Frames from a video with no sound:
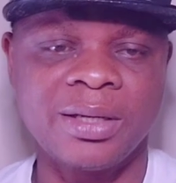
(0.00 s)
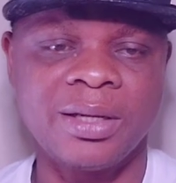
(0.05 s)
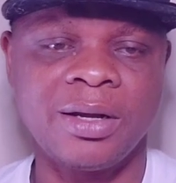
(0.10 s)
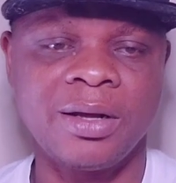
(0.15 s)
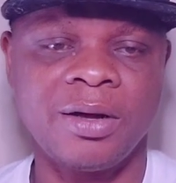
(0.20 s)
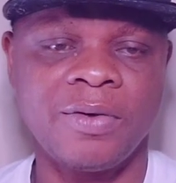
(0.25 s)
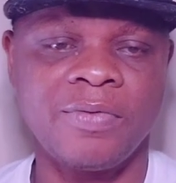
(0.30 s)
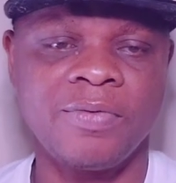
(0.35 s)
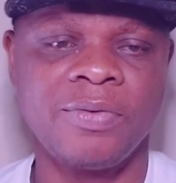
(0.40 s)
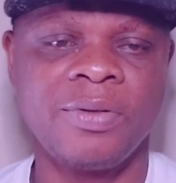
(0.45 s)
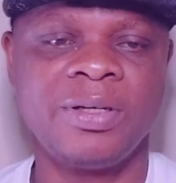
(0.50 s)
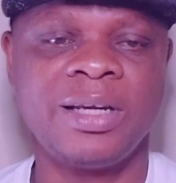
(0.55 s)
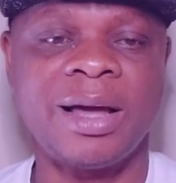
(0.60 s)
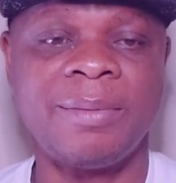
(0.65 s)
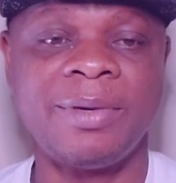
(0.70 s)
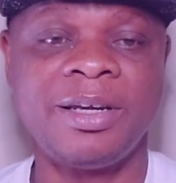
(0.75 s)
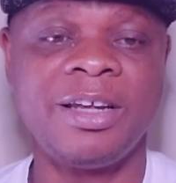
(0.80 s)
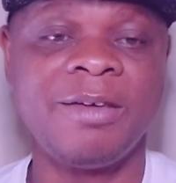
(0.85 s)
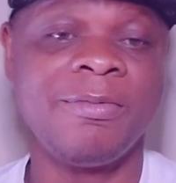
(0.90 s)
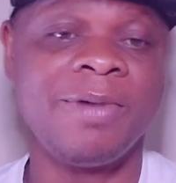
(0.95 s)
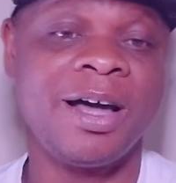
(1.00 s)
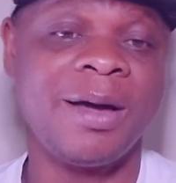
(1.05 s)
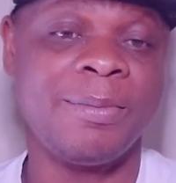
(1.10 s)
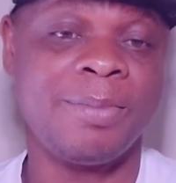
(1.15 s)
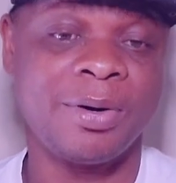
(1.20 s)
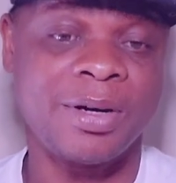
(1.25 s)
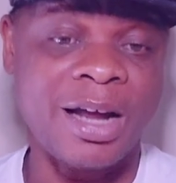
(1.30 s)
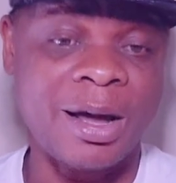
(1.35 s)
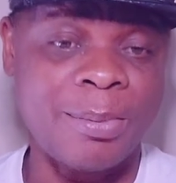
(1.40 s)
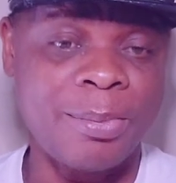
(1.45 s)
Love Damini by
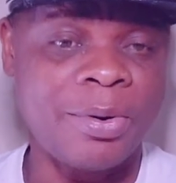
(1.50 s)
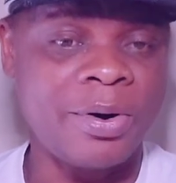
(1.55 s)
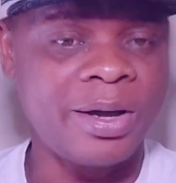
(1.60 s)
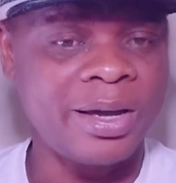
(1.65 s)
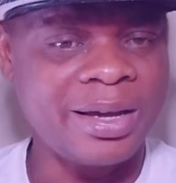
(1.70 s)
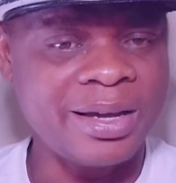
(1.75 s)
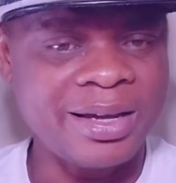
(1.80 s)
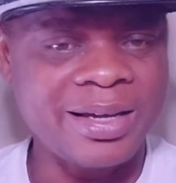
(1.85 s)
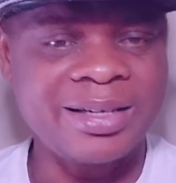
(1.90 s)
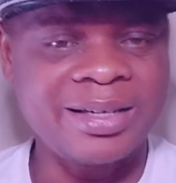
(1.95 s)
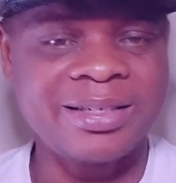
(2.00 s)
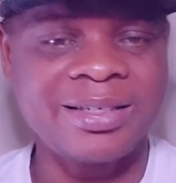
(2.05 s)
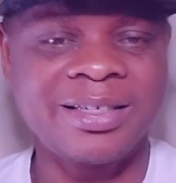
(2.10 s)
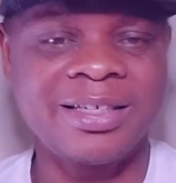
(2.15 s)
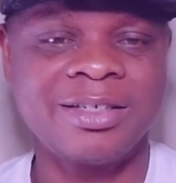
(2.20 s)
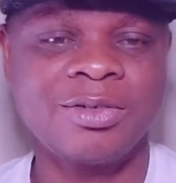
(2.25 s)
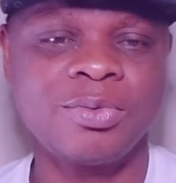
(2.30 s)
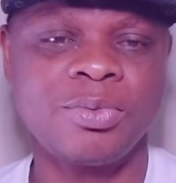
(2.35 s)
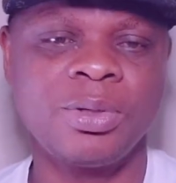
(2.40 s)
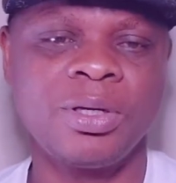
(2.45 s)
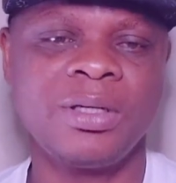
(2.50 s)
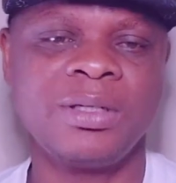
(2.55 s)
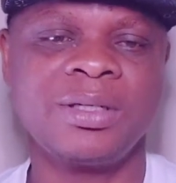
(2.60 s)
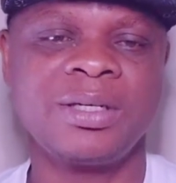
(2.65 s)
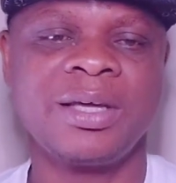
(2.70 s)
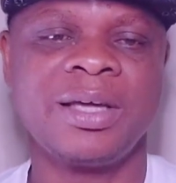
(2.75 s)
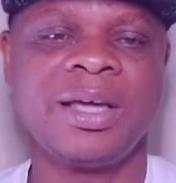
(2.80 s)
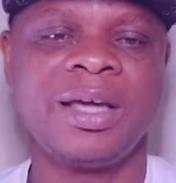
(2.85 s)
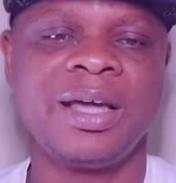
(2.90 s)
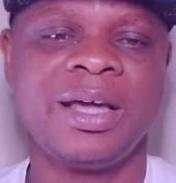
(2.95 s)
Burna Boy again six weeks.